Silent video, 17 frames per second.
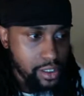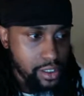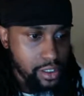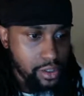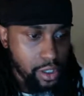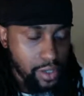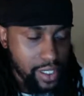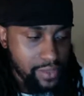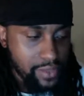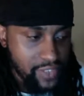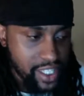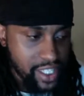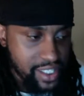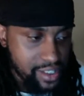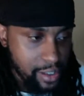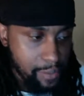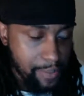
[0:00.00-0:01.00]

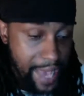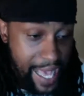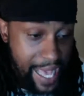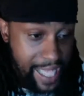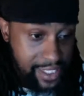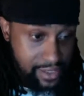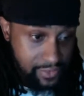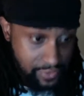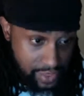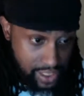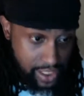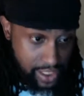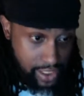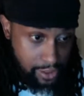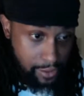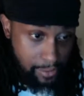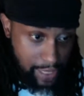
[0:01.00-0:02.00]
invest passively
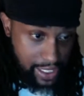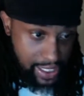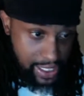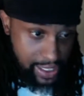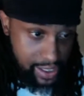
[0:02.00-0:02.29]
your money.